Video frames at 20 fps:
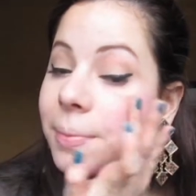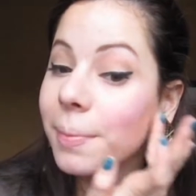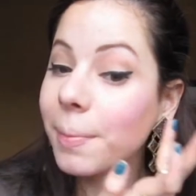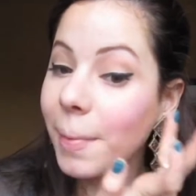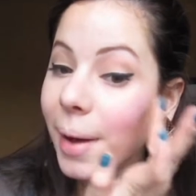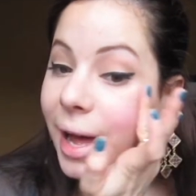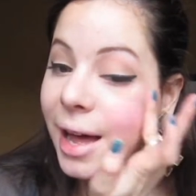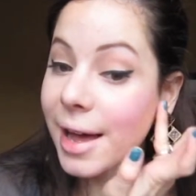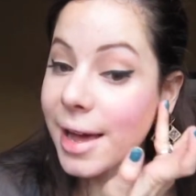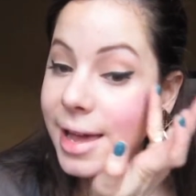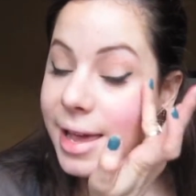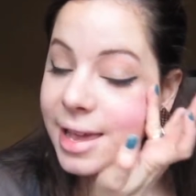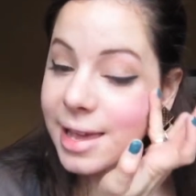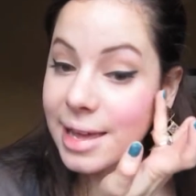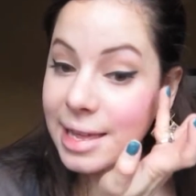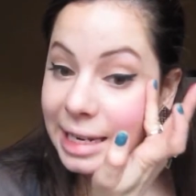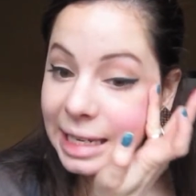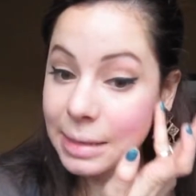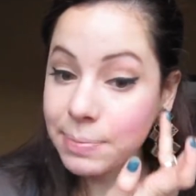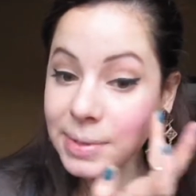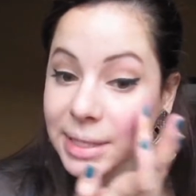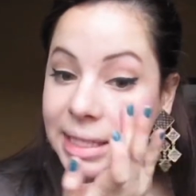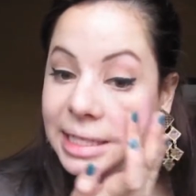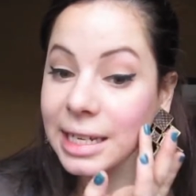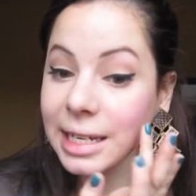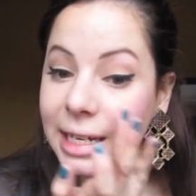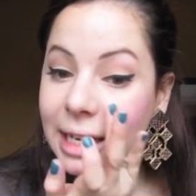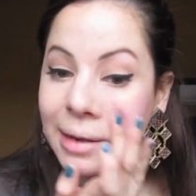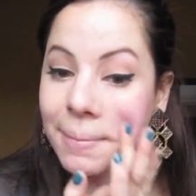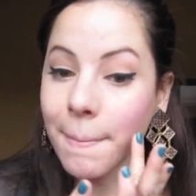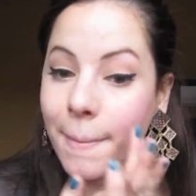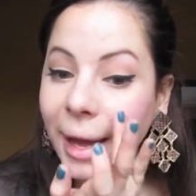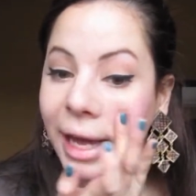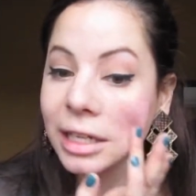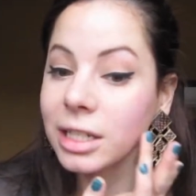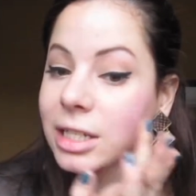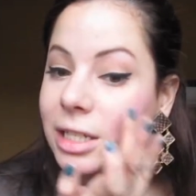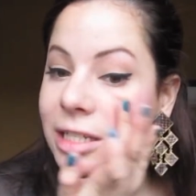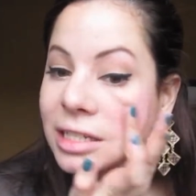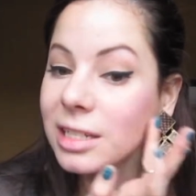my lipstick
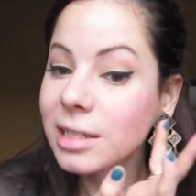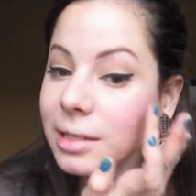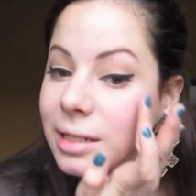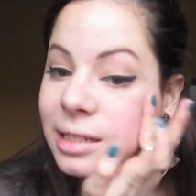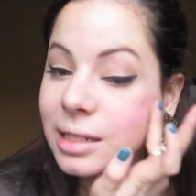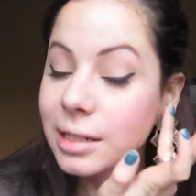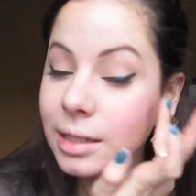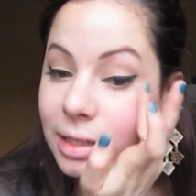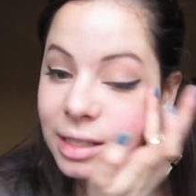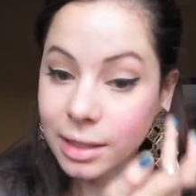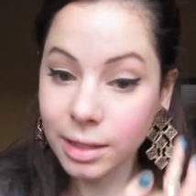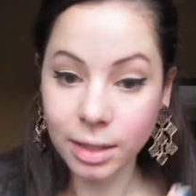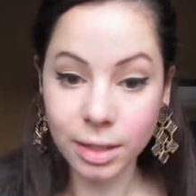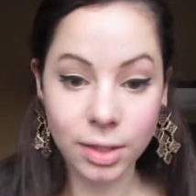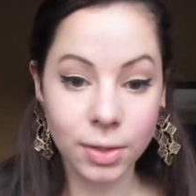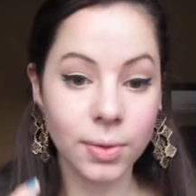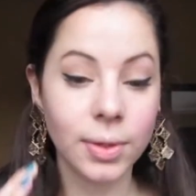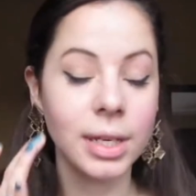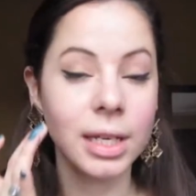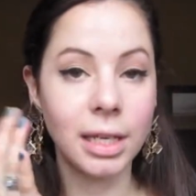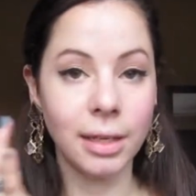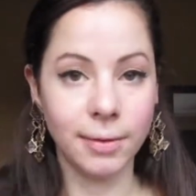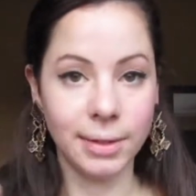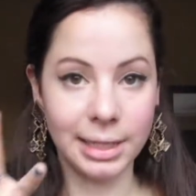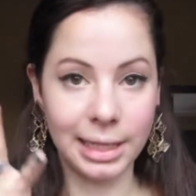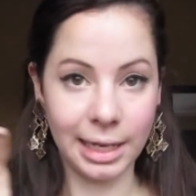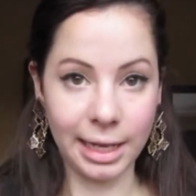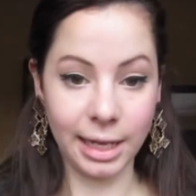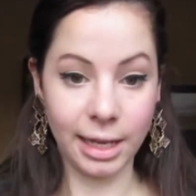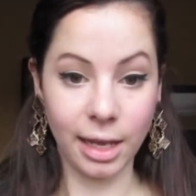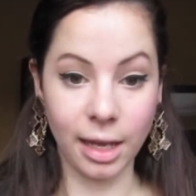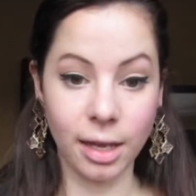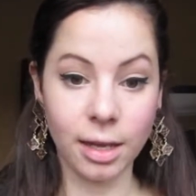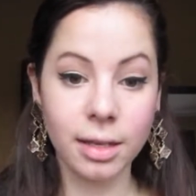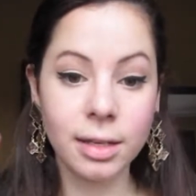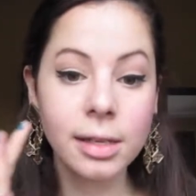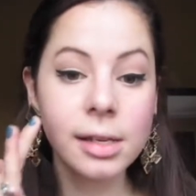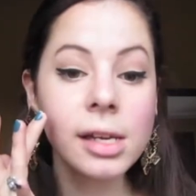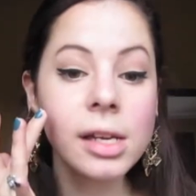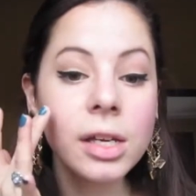matched, so it gives like
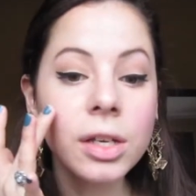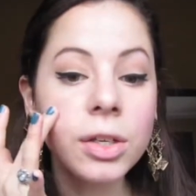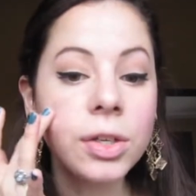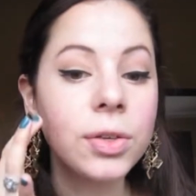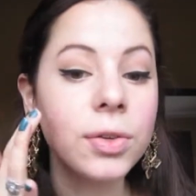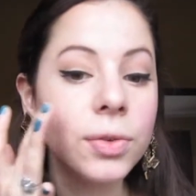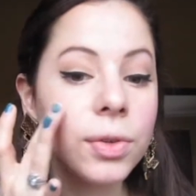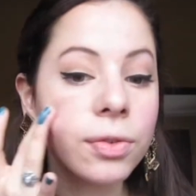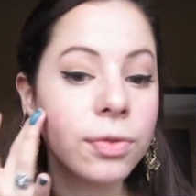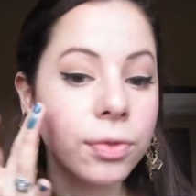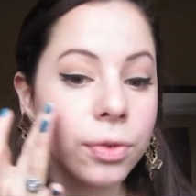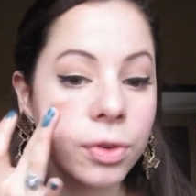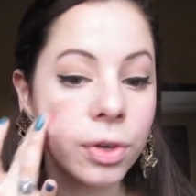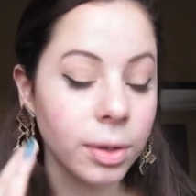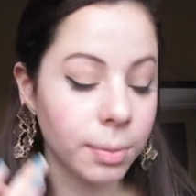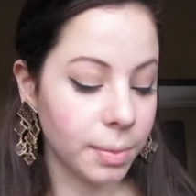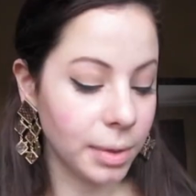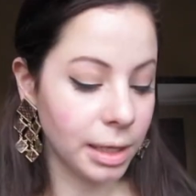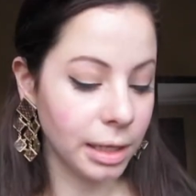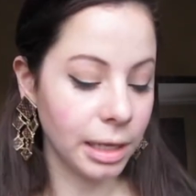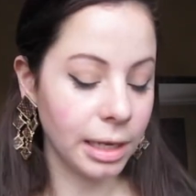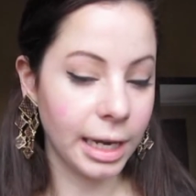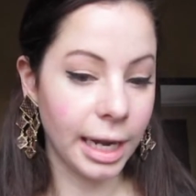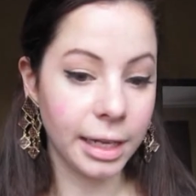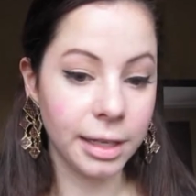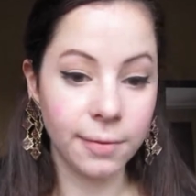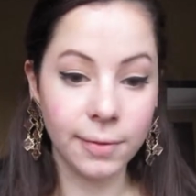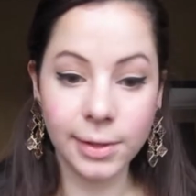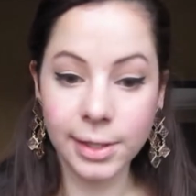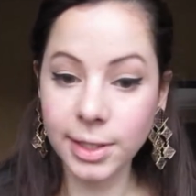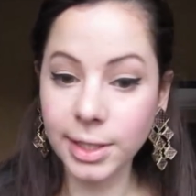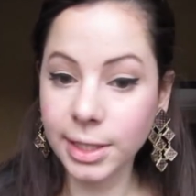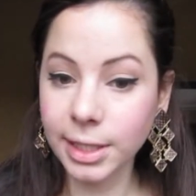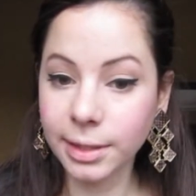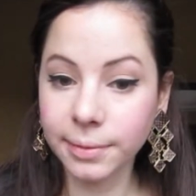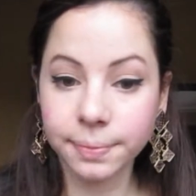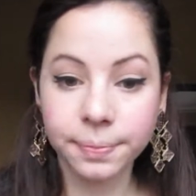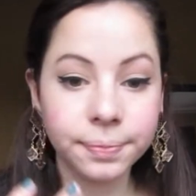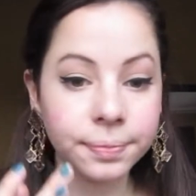a uniform kind of look.